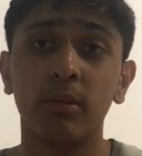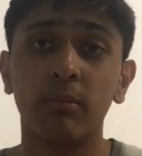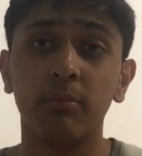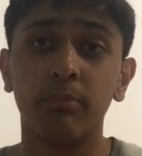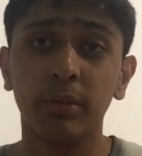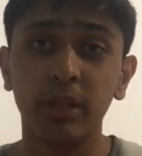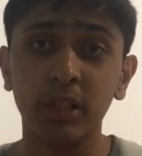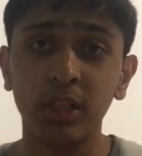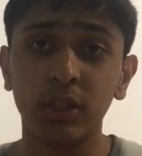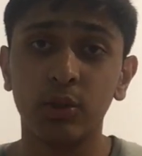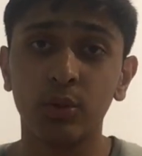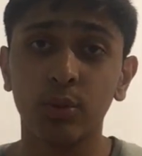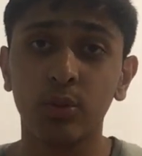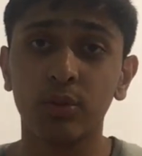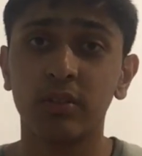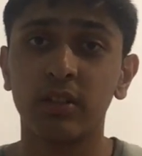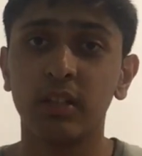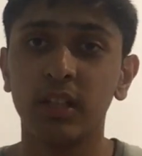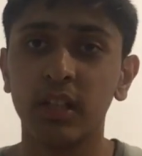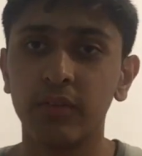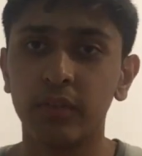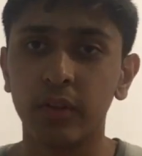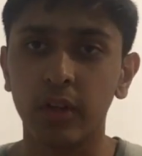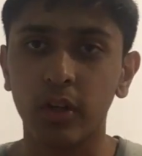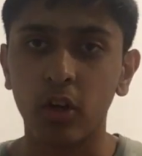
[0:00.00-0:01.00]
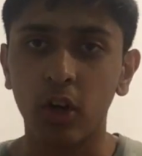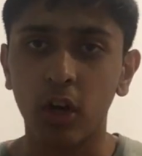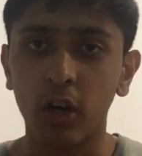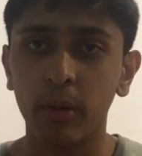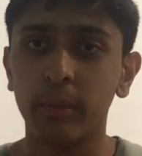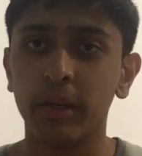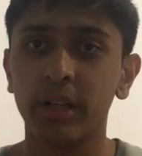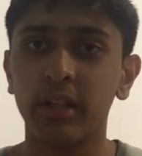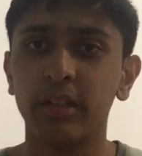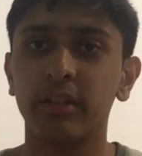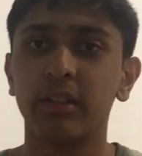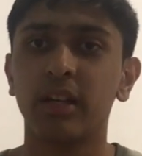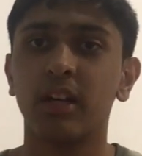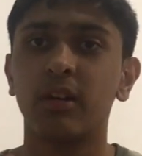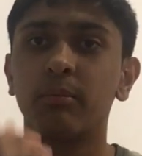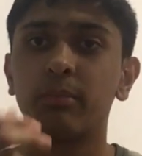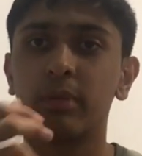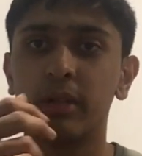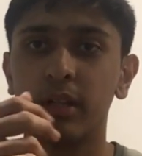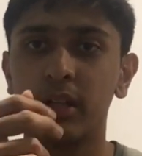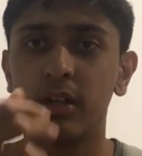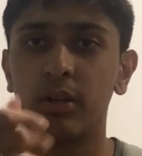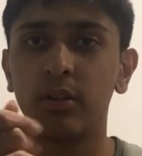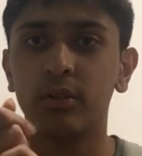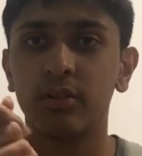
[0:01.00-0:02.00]
be sure to leave a comment down
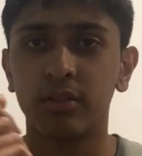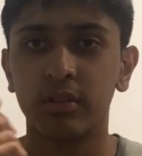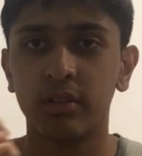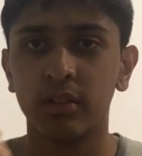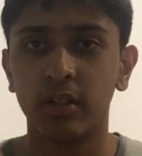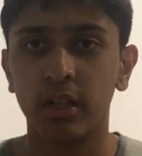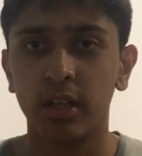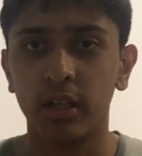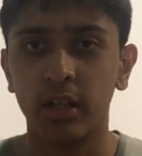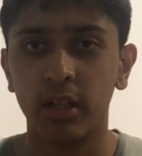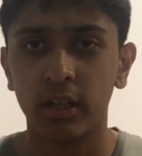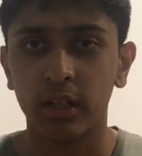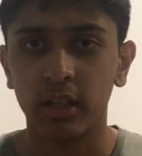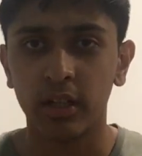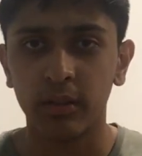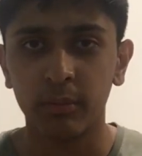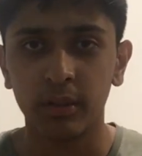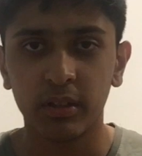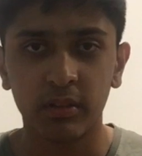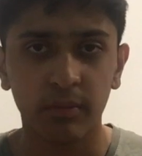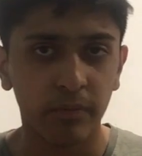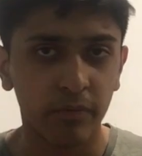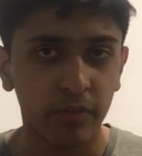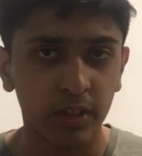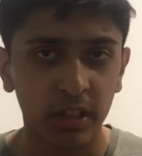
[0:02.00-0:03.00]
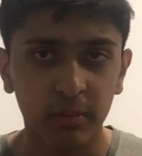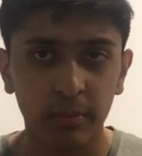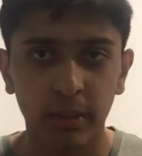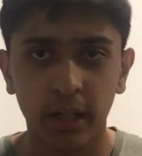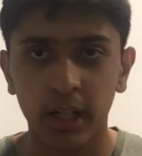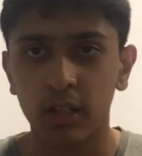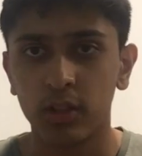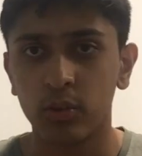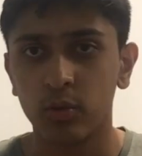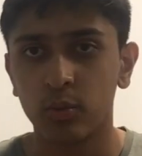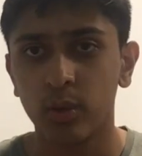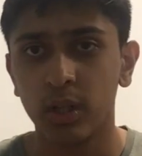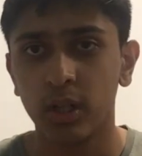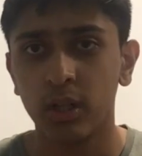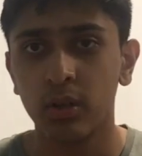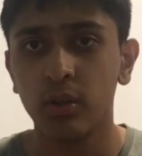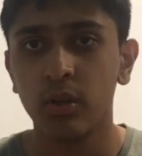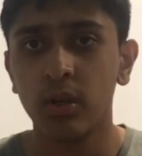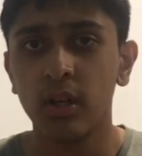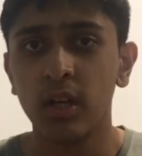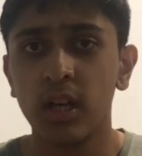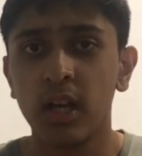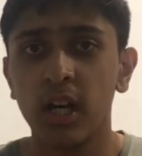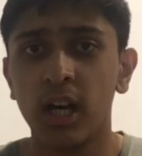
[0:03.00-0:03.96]
below to give me some feedback as well.